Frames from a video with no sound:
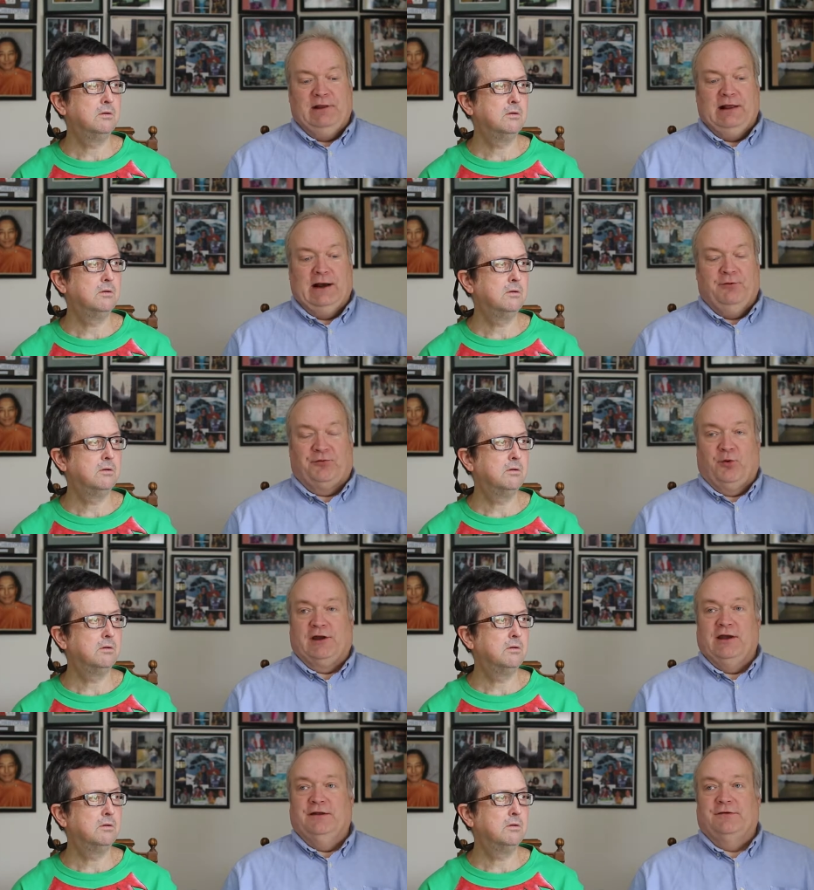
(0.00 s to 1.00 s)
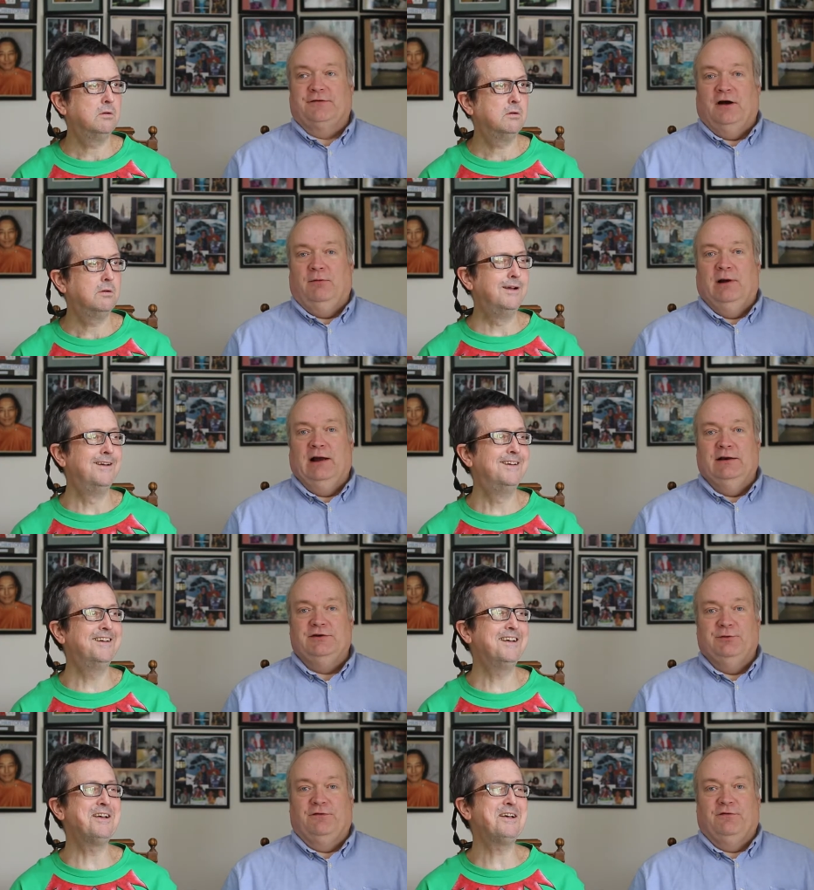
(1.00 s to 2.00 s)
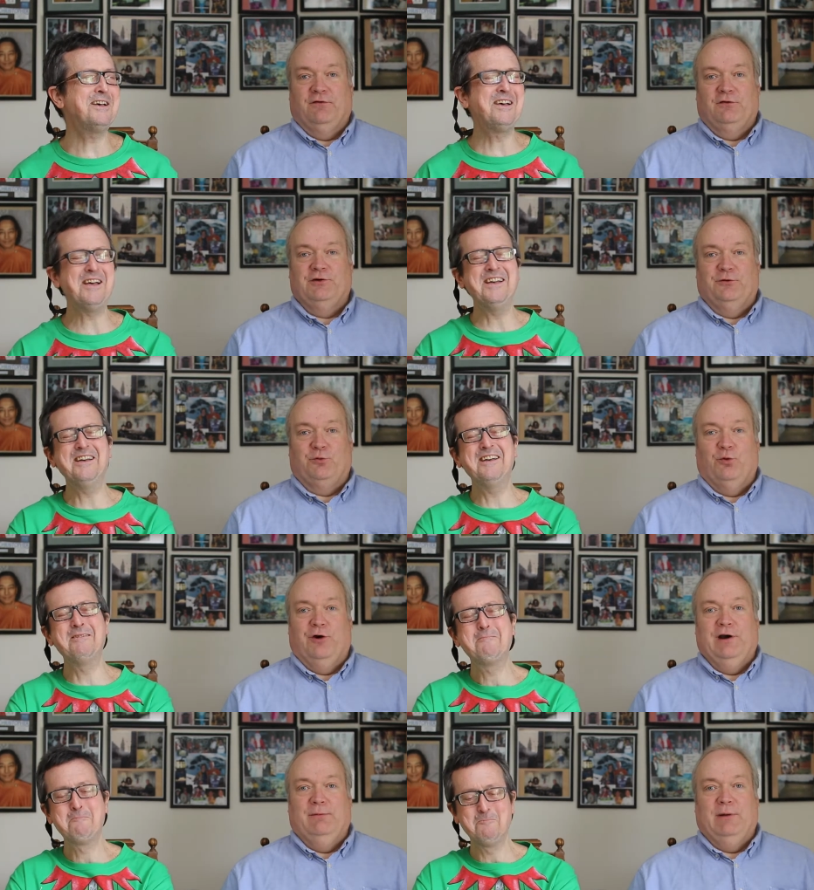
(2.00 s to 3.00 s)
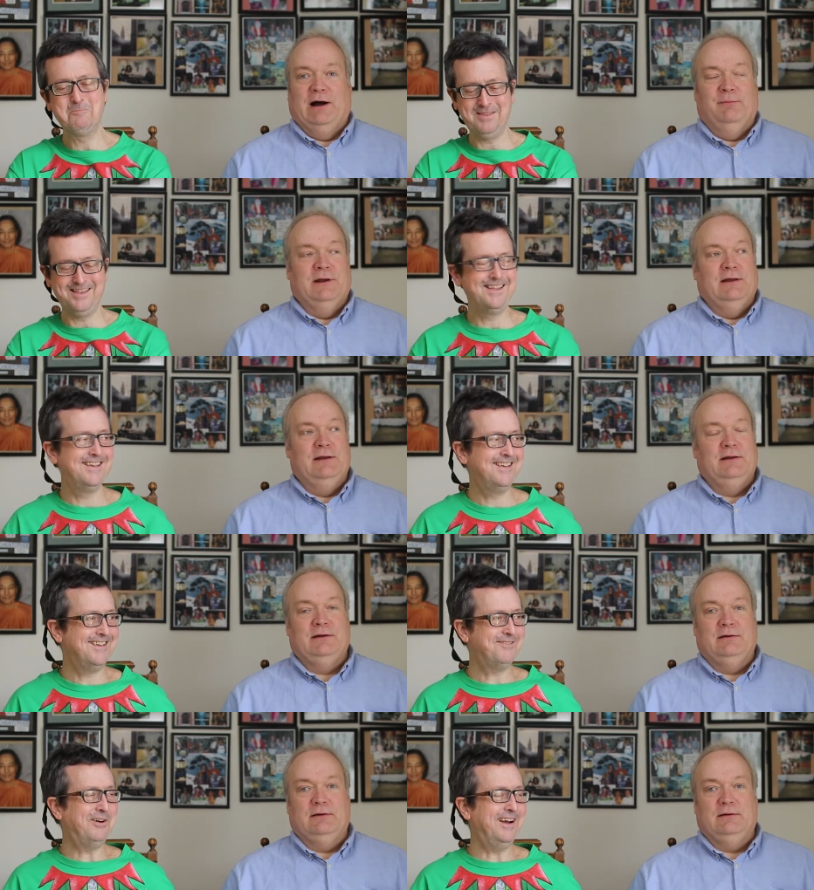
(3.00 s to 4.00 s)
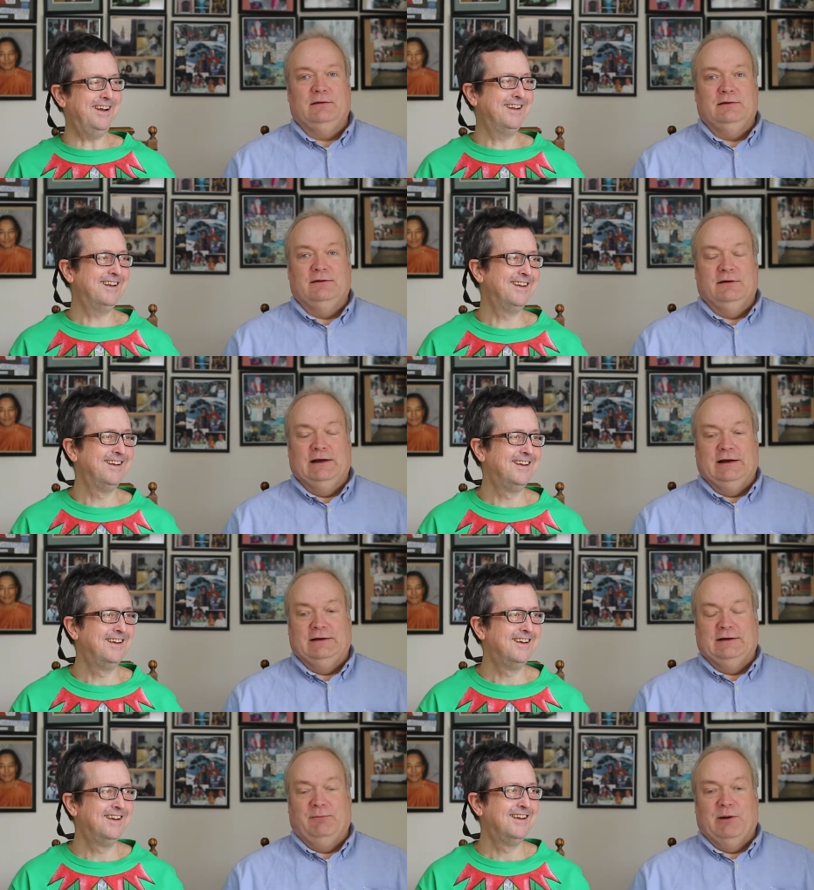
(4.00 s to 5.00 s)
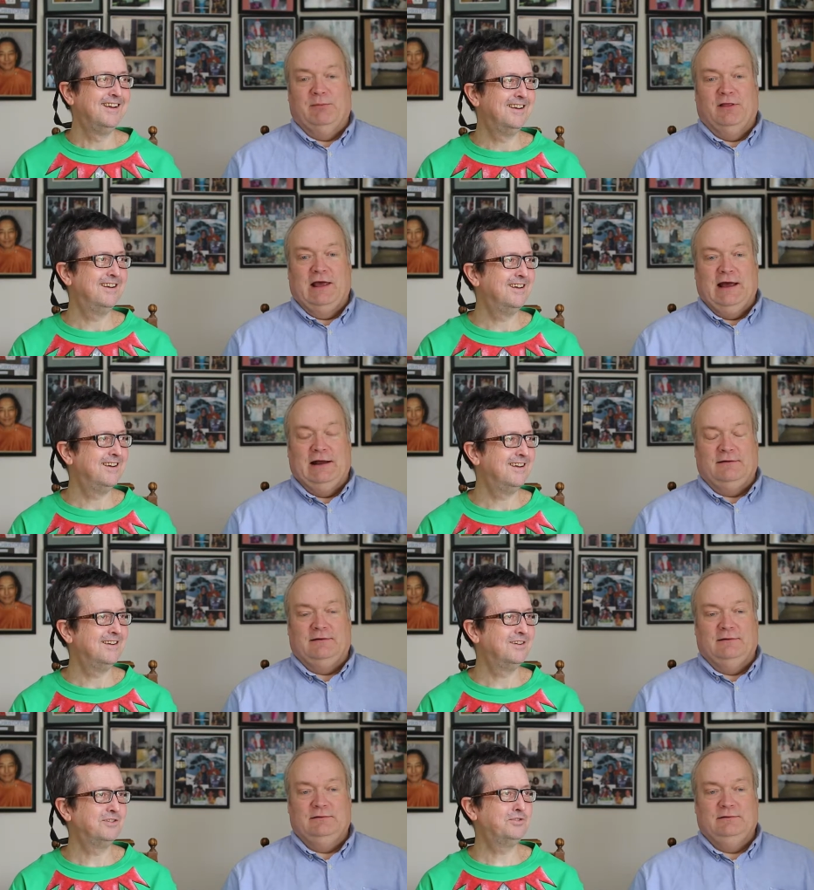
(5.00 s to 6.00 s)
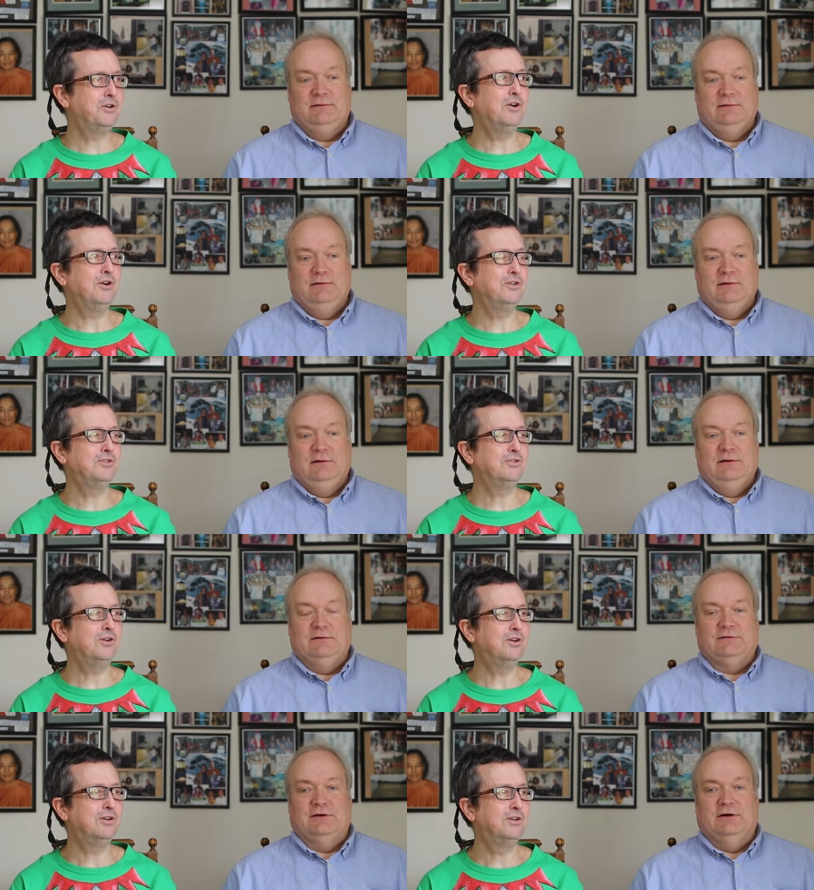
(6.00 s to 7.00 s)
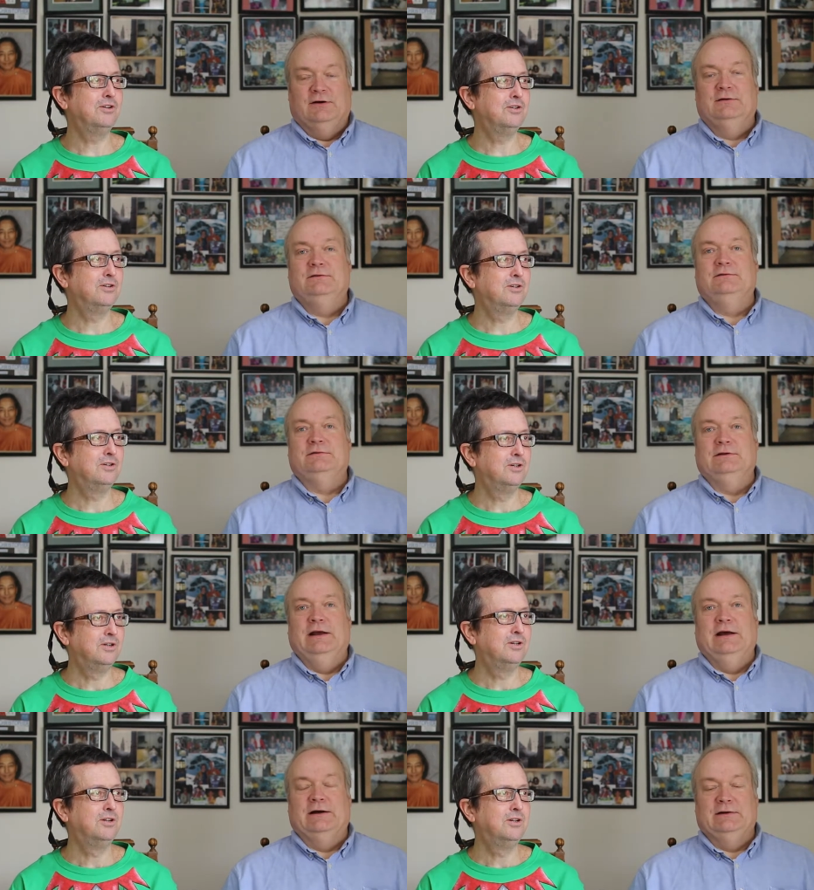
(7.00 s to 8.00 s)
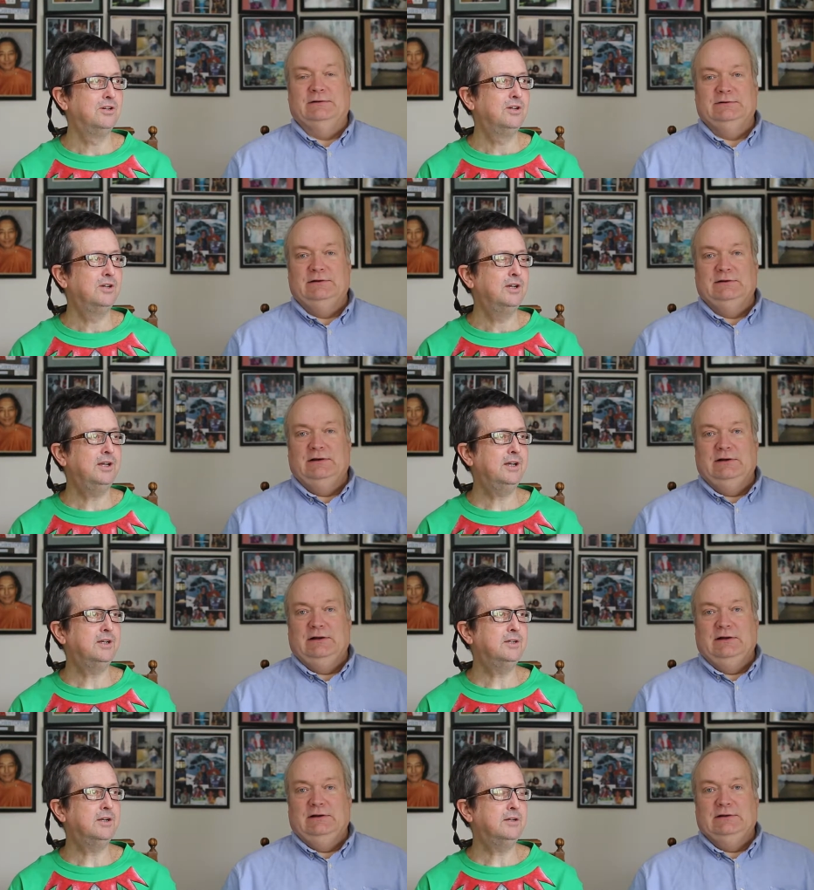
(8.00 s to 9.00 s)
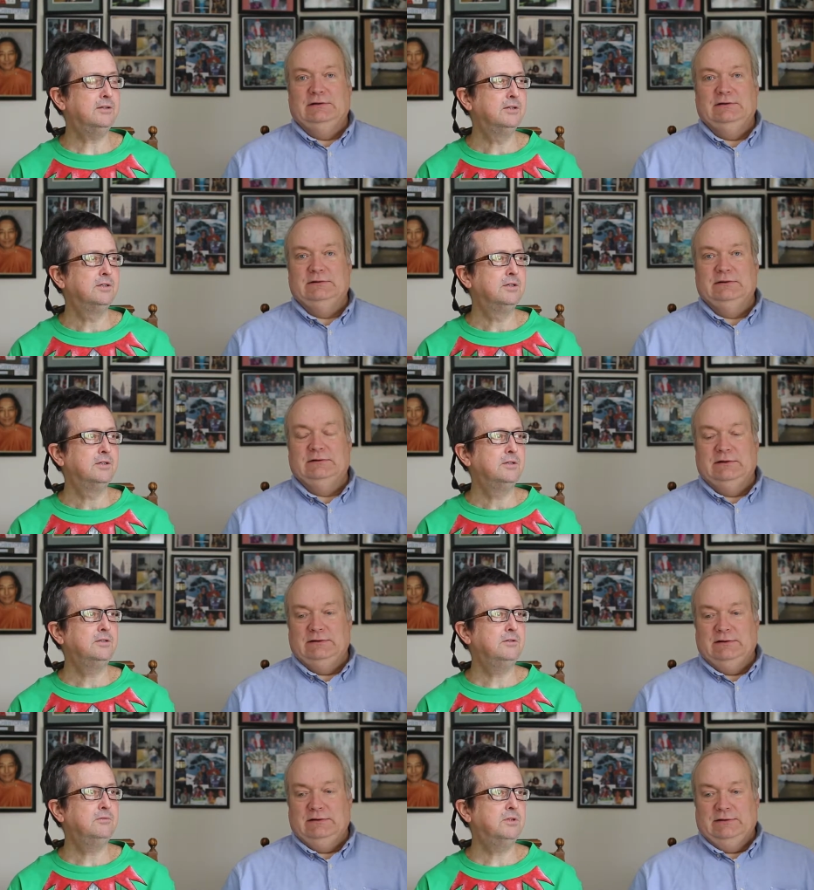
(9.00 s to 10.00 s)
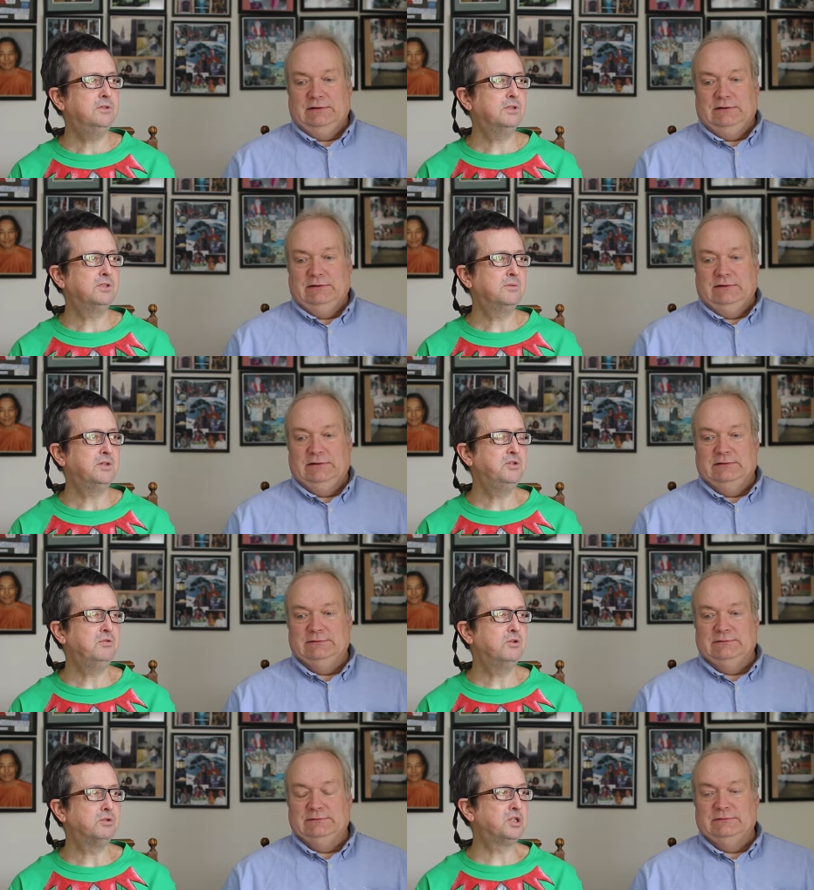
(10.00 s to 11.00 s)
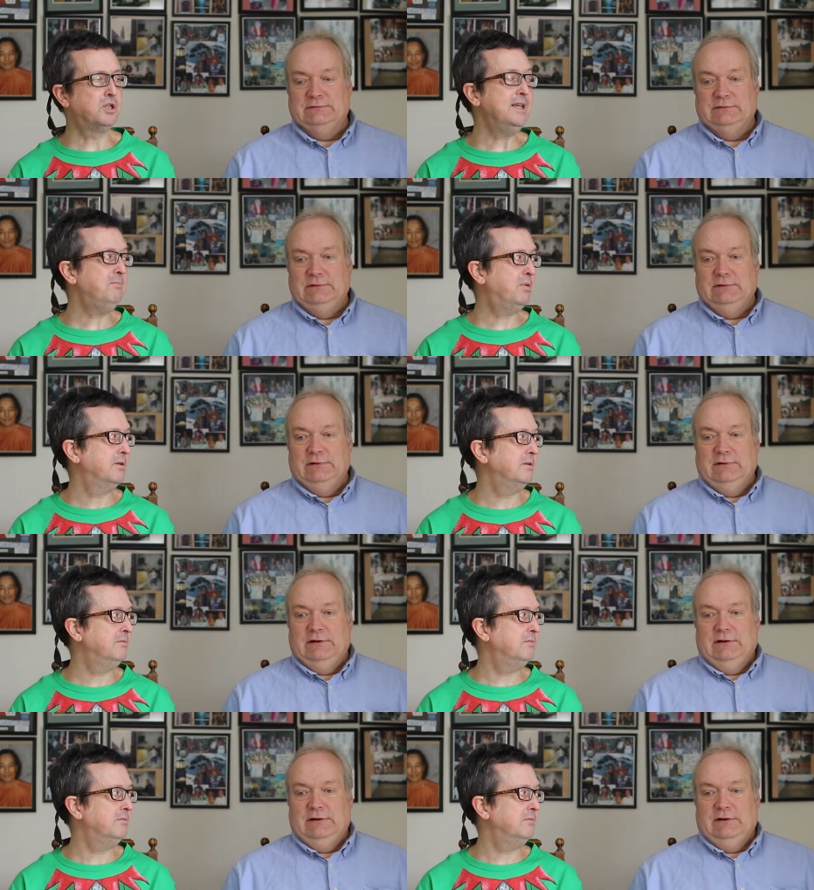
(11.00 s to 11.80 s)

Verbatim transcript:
Speaker 1: that I was working in the salt mine. She was, she was worried about me. Right. Yeah, and I remember that.
Speaker 2: Sure, sure. So, yeah. And uh, you uh, you said sometimes you would go sleep. You